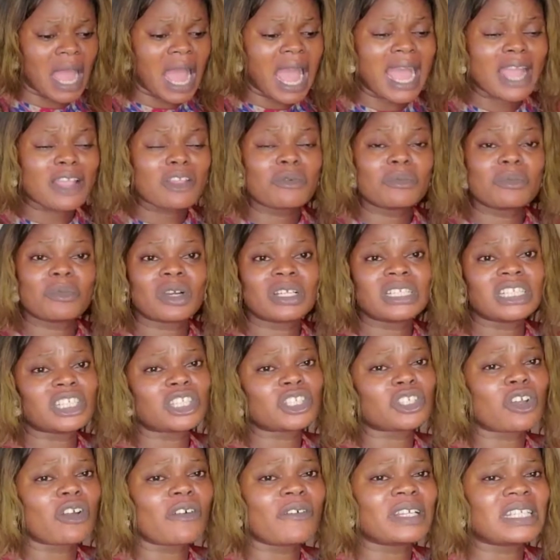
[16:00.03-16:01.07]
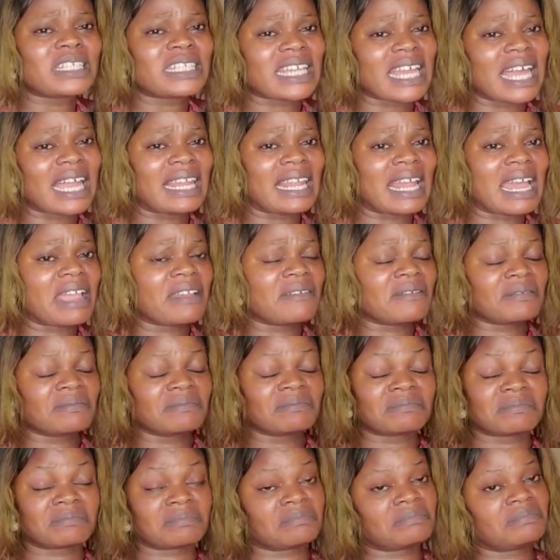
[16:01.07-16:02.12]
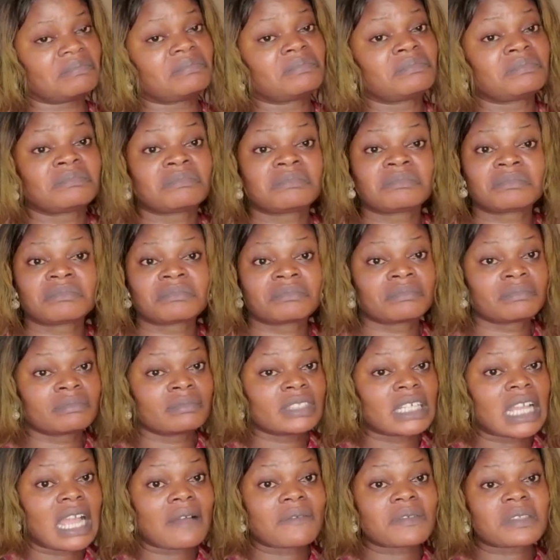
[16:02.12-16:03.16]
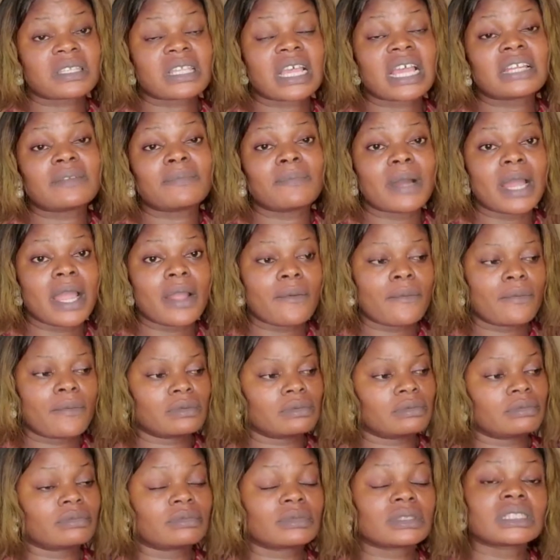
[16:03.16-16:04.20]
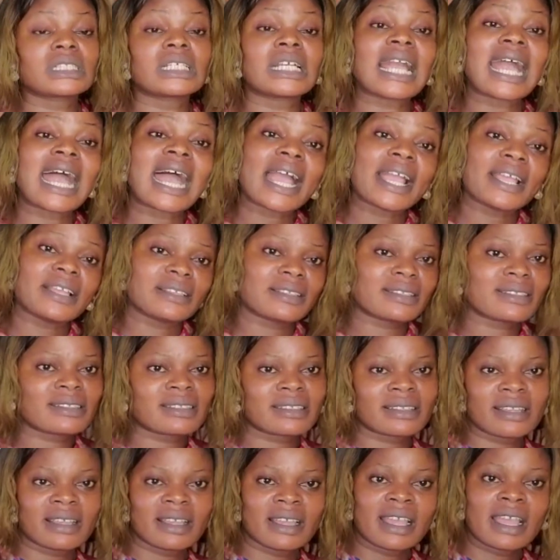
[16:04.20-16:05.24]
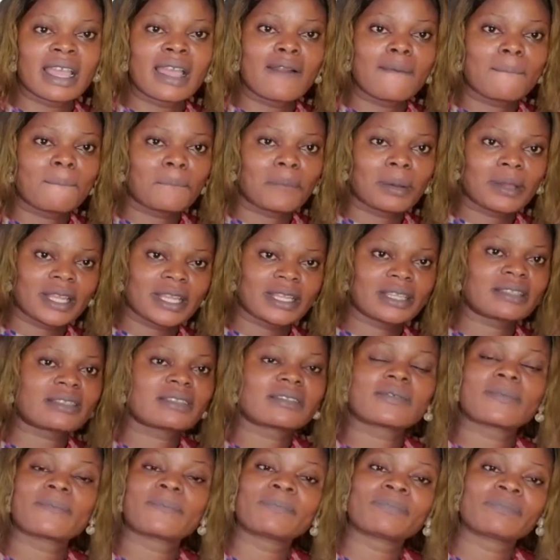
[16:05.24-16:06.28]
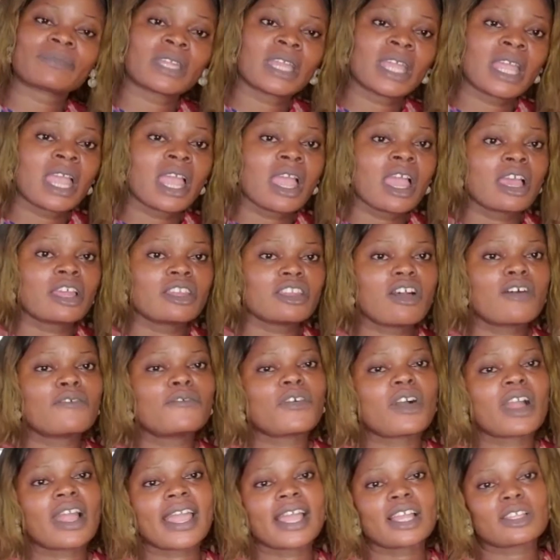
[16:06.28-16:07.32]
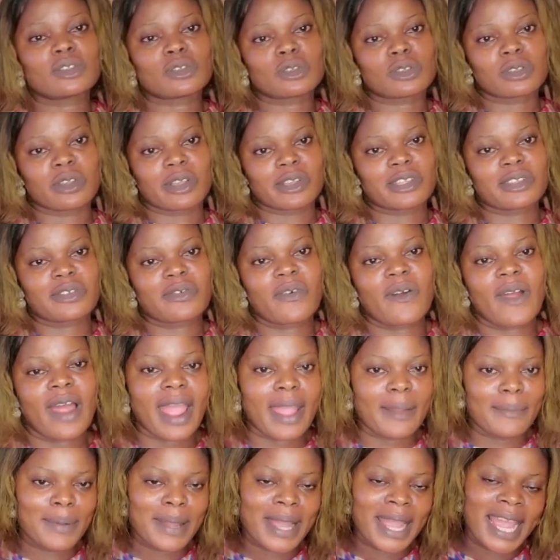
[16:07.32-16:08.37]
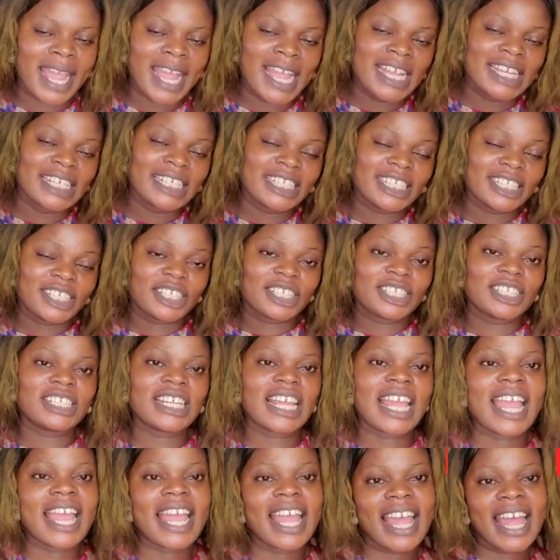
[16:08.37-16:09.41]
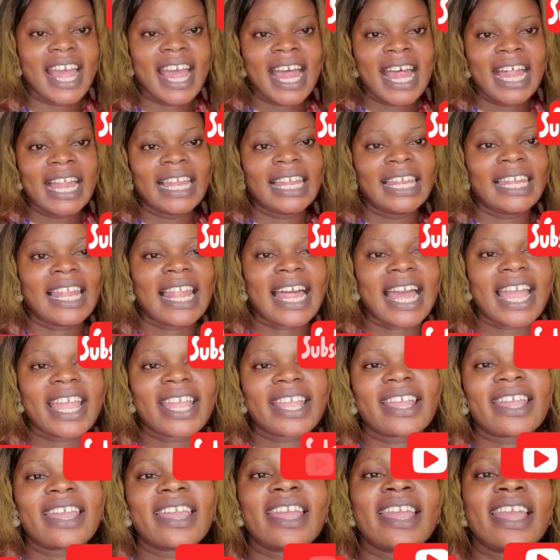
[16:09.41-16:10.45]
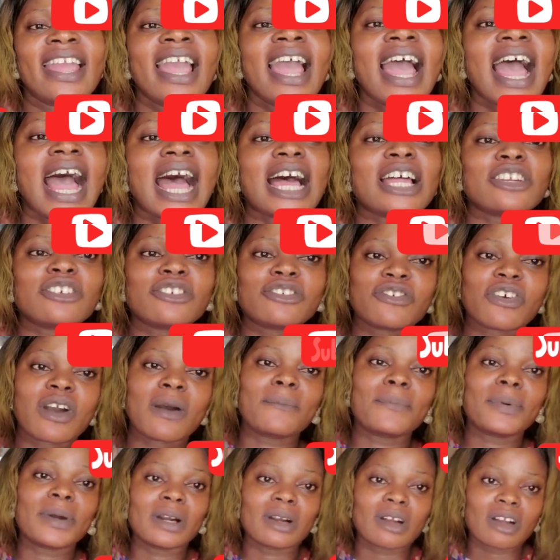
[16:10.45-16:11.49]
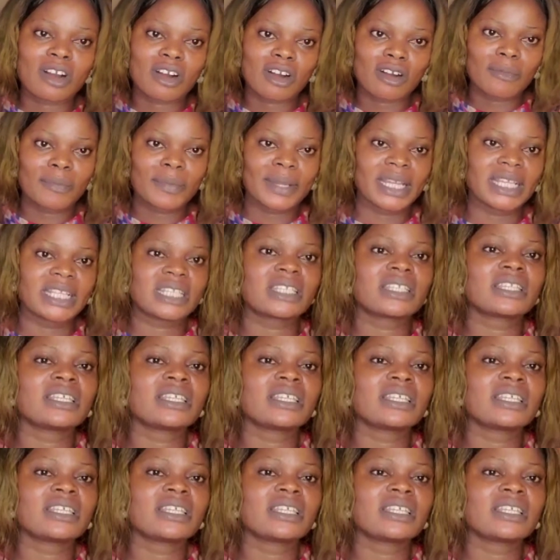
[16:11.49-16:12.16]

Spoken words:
How are you monitoring their life? No. I've said my own. Guys, please, don't forget to subscribe, share, like, and drop a comment